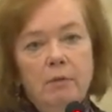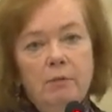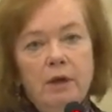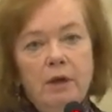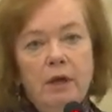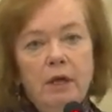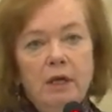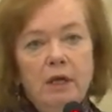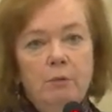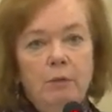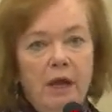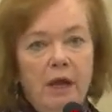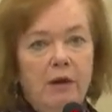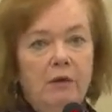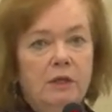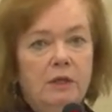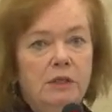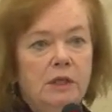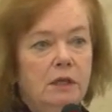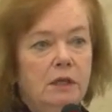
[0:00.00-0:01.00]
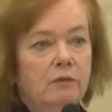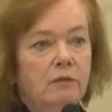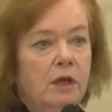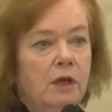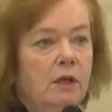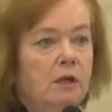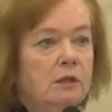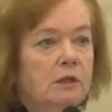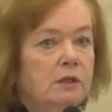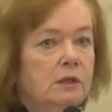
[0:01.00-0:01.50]
early parenting of
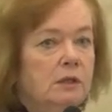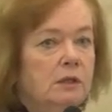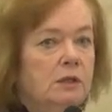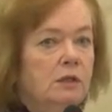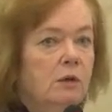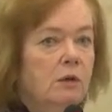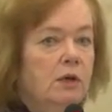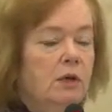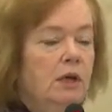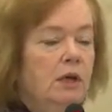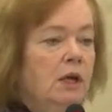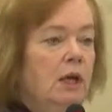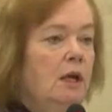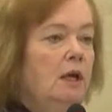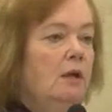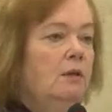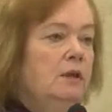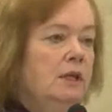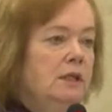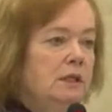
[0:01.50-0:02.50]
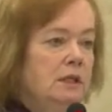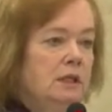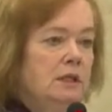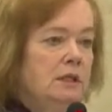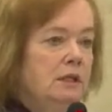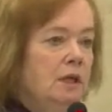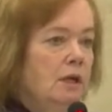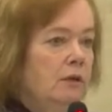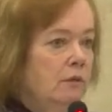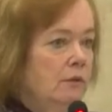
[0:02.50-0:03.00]
girls, and so on. This is
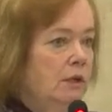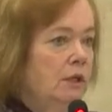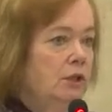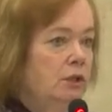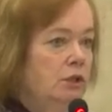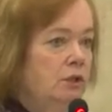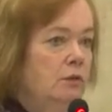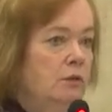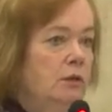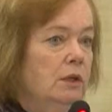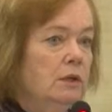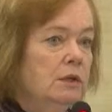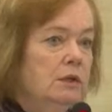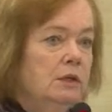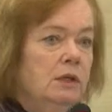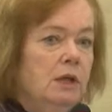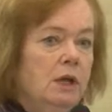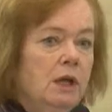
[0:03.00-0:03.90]
another issue that